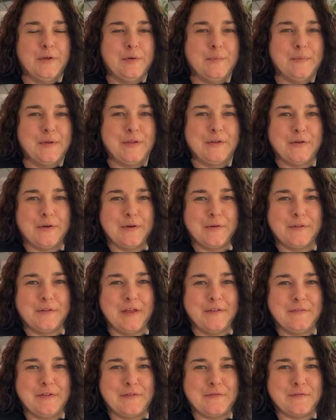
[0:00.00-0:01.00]
my yarn
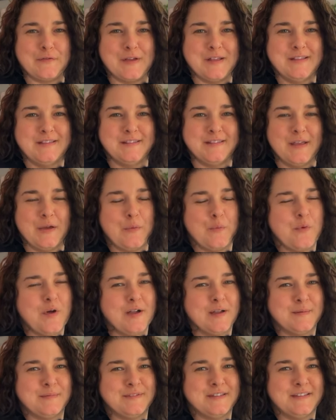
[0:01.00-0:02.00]
loving friends and
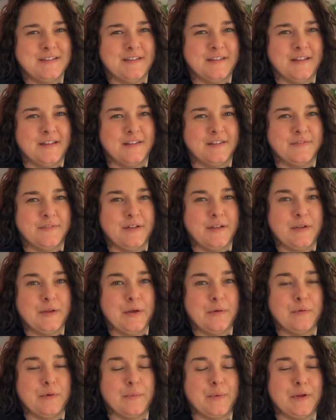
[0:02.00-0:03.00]
welcome to today's
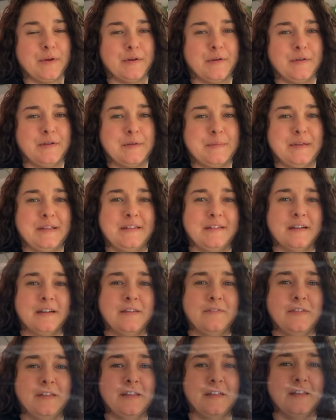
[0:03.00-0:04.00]
video where we are going to be
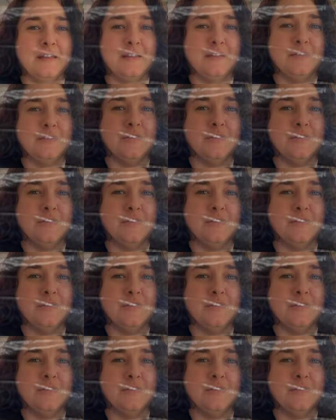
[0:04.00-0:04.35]
diving into